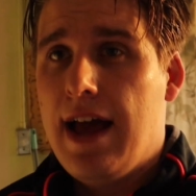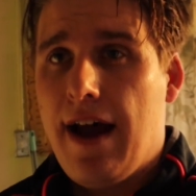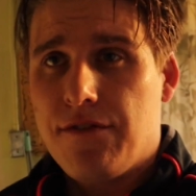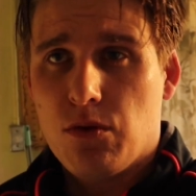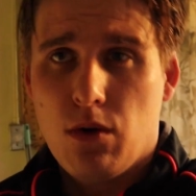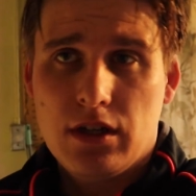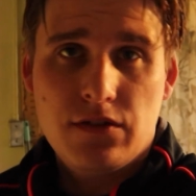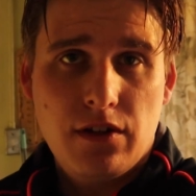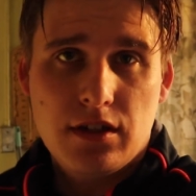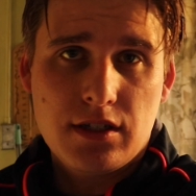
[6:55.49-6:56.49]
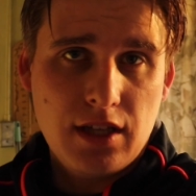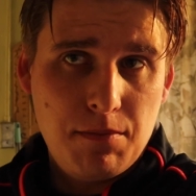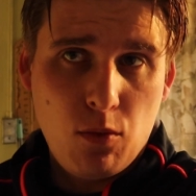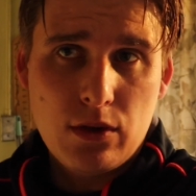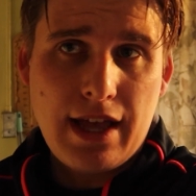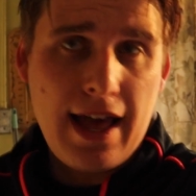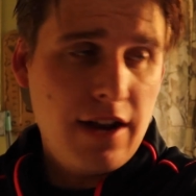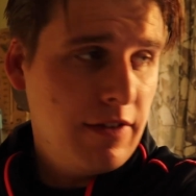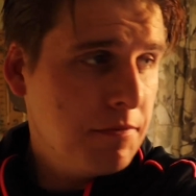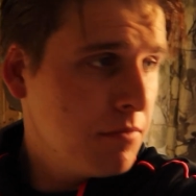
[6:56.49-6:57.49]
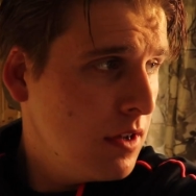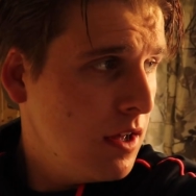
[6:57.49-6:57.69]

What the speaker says: after work, just fell asleep, was out of it,